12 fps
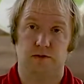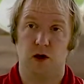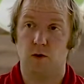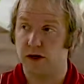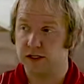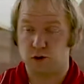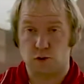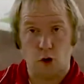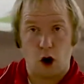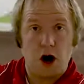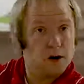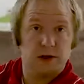It wasn't
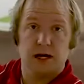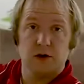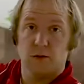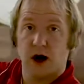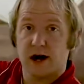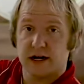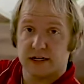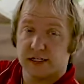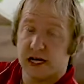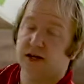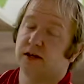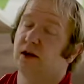wrong that he wanted to
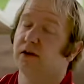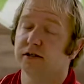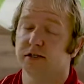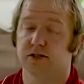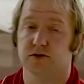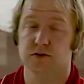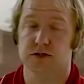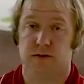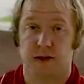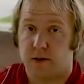take the ark to Jerusalem.